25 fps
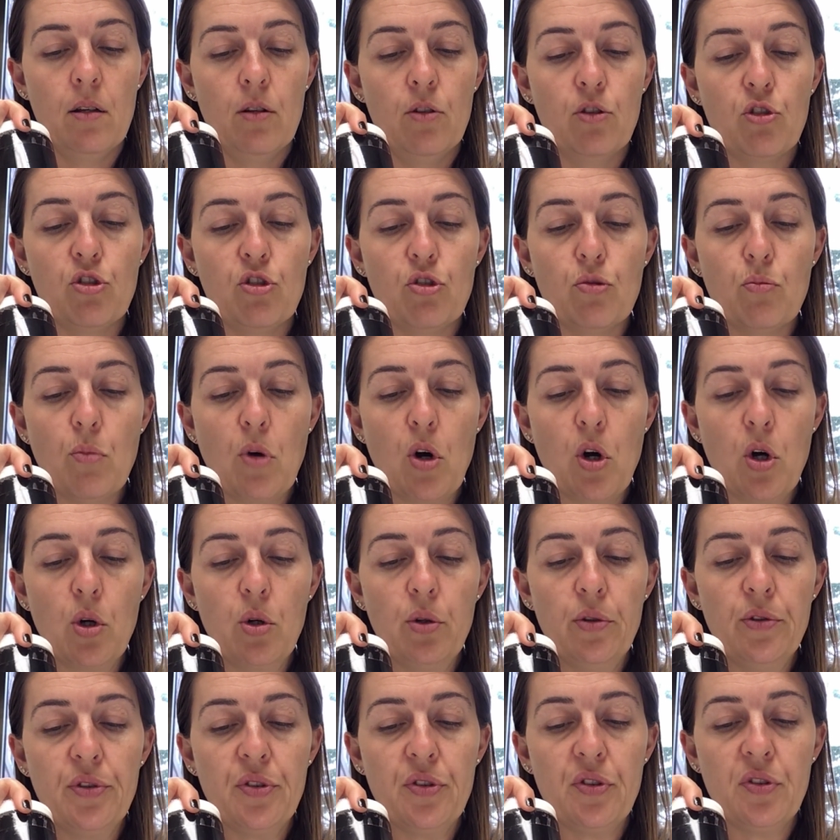
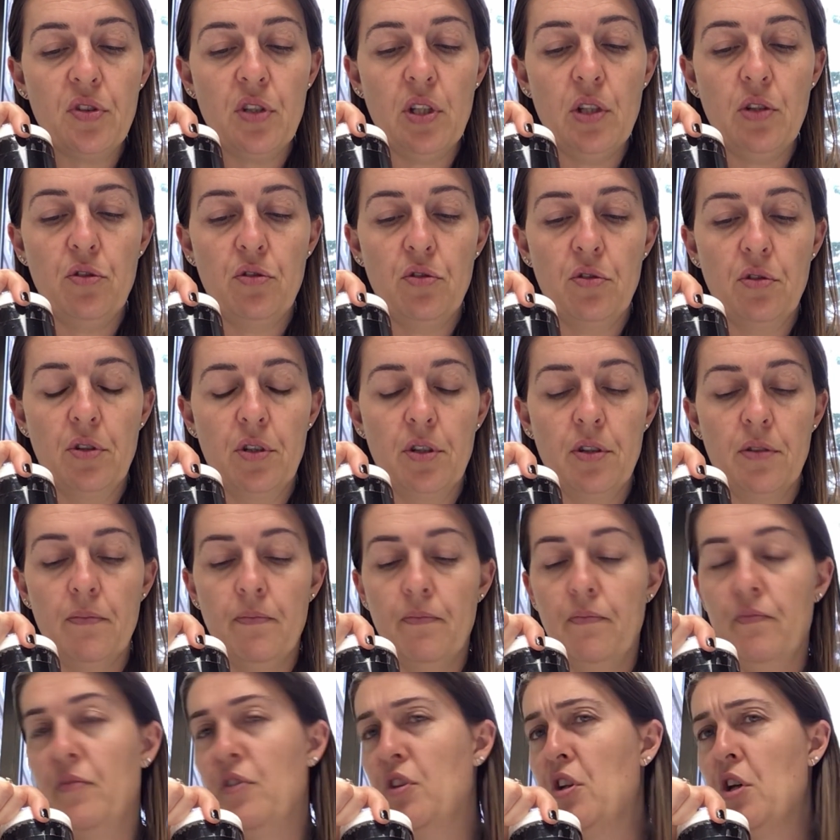Small scissor.
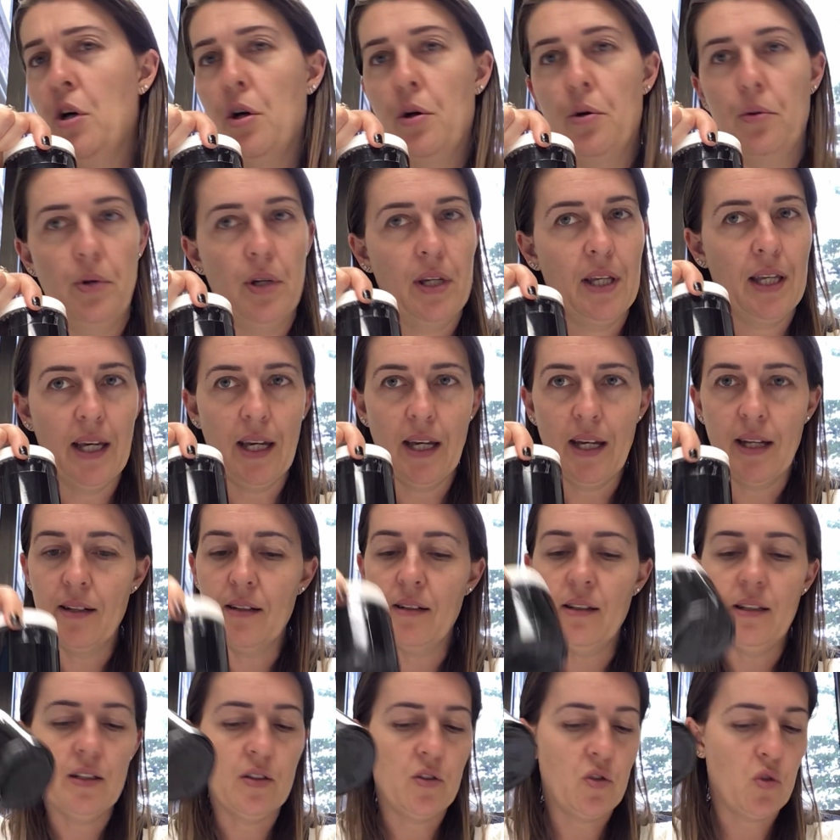No,
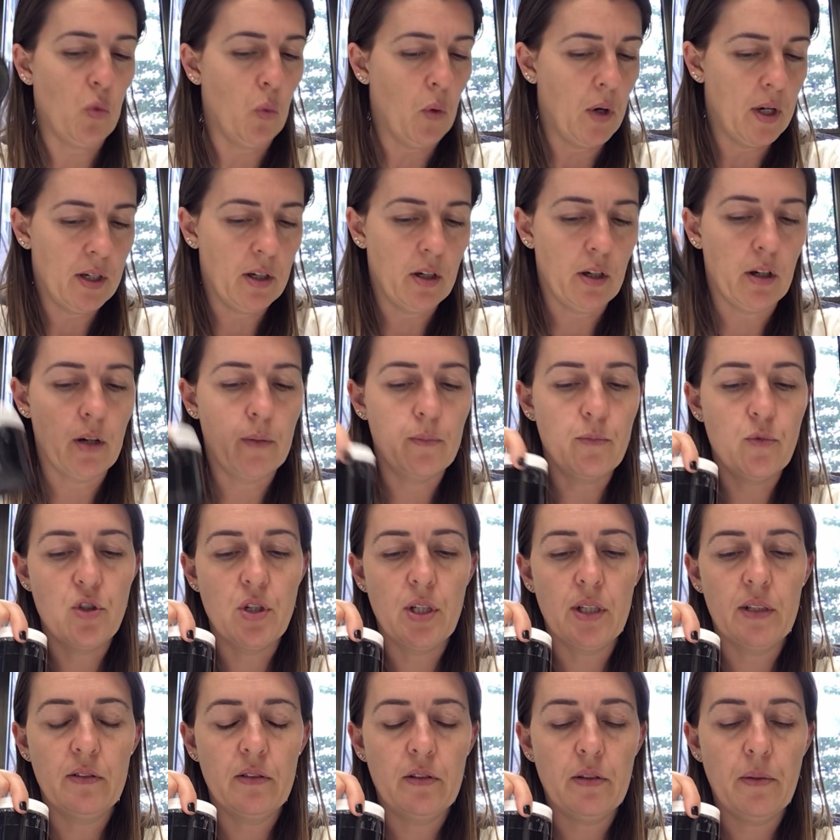again, it's one
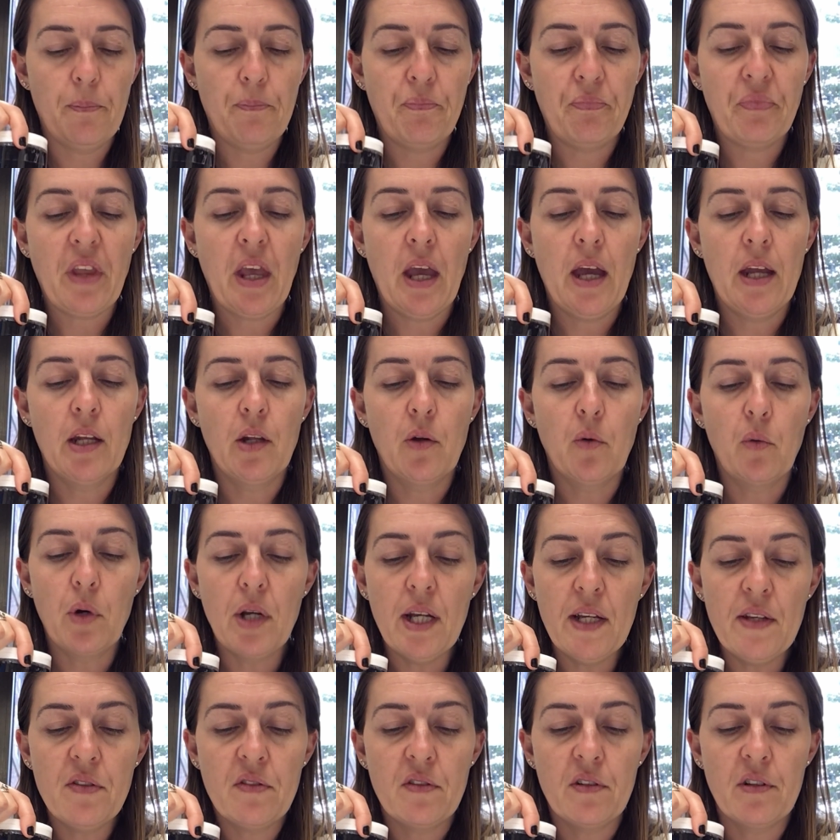object. An
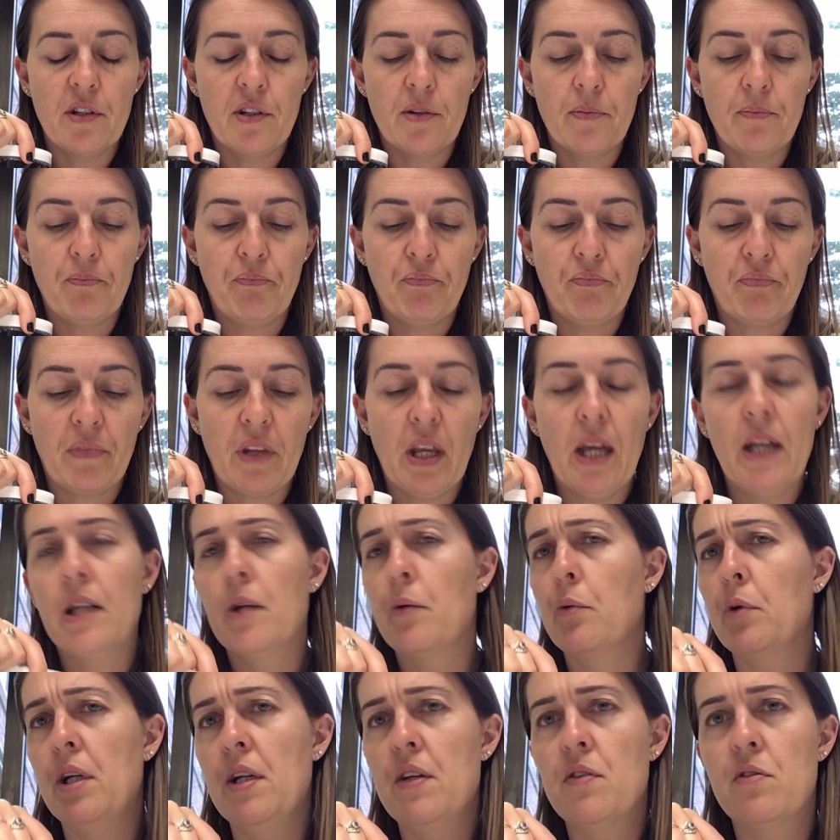eraser. An
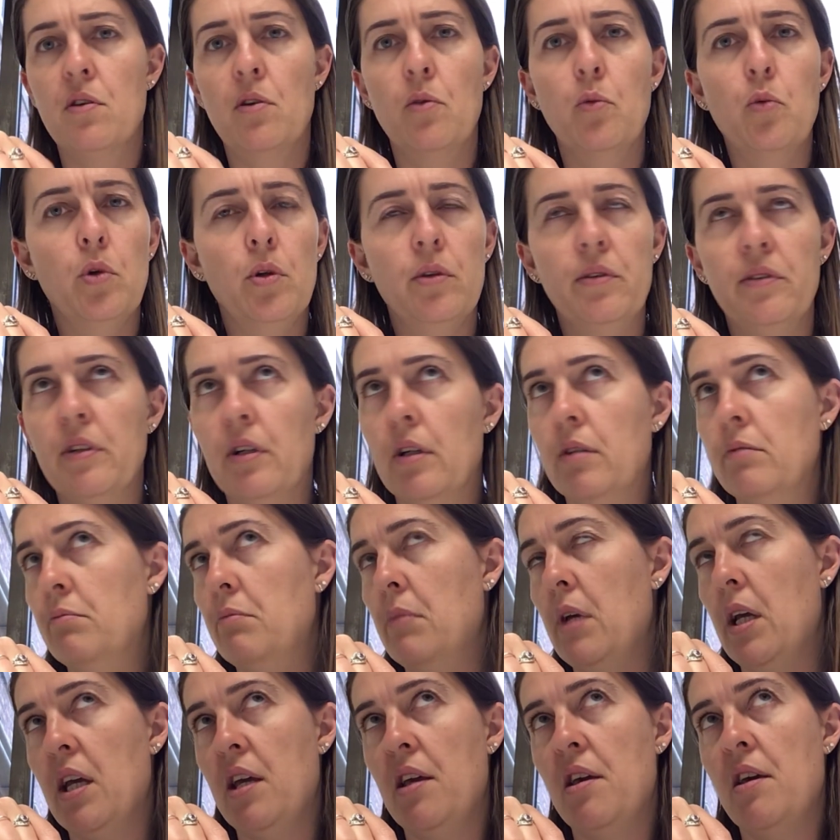eraser would not
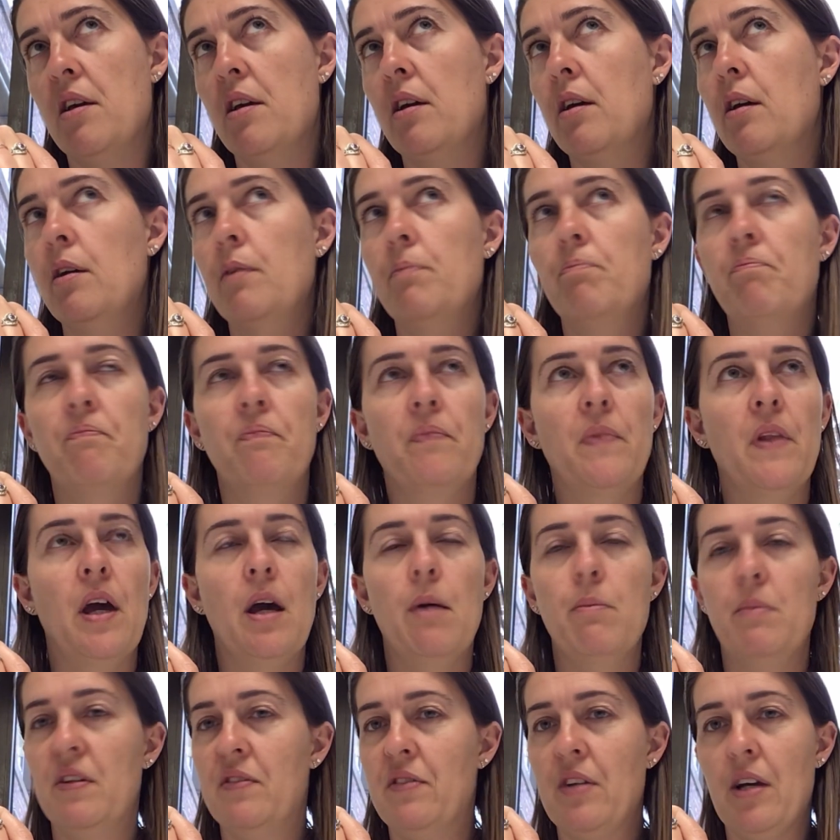make
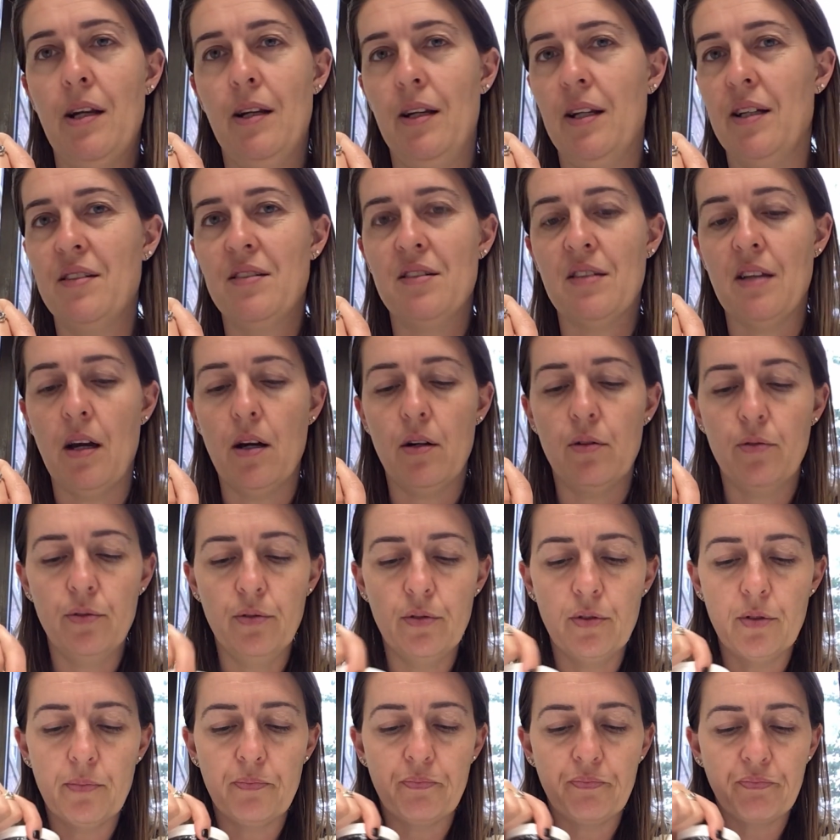a metallic
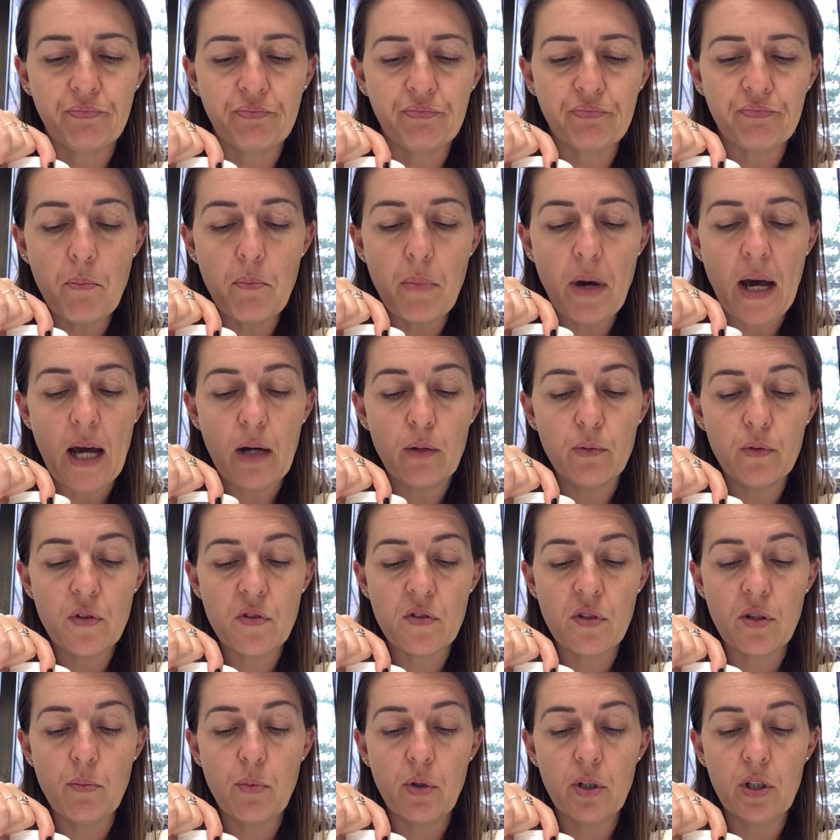sound.
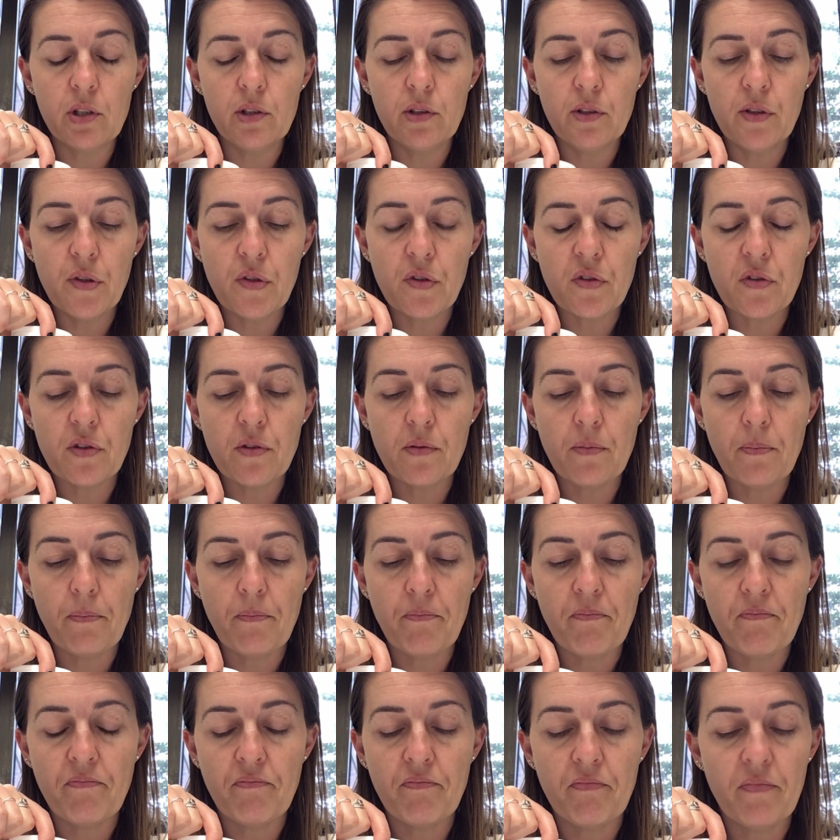Bouncy balls.
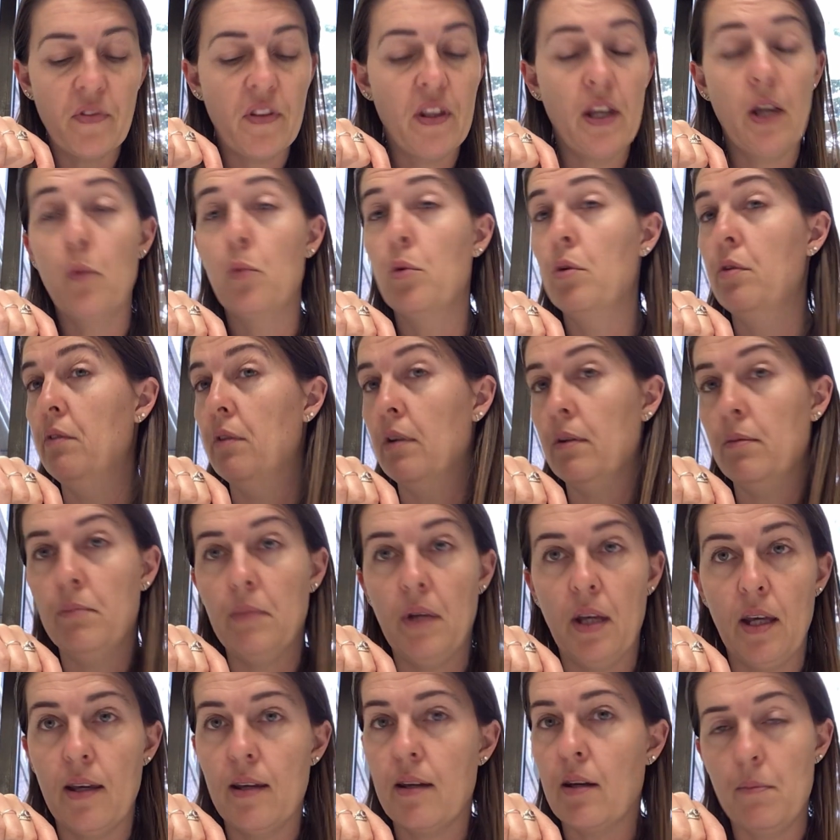They would not
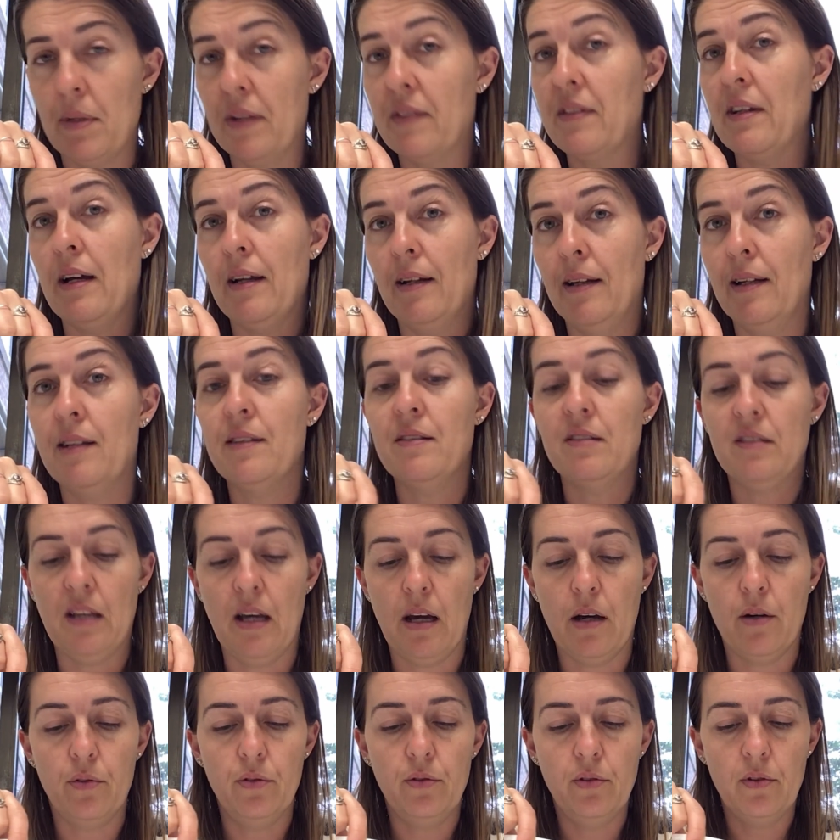make a metallic
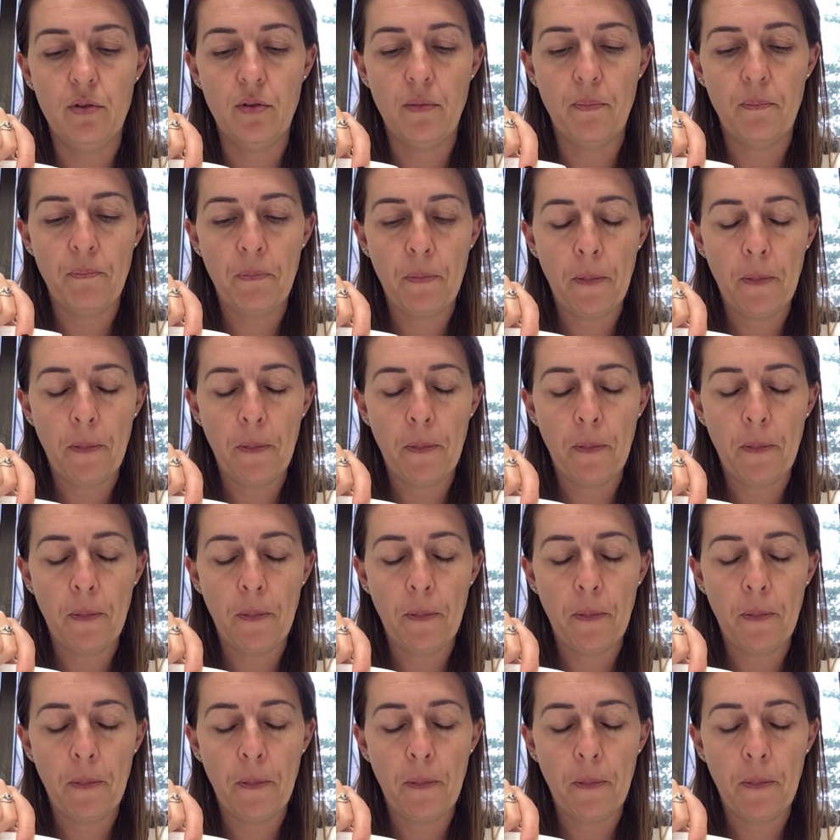sound.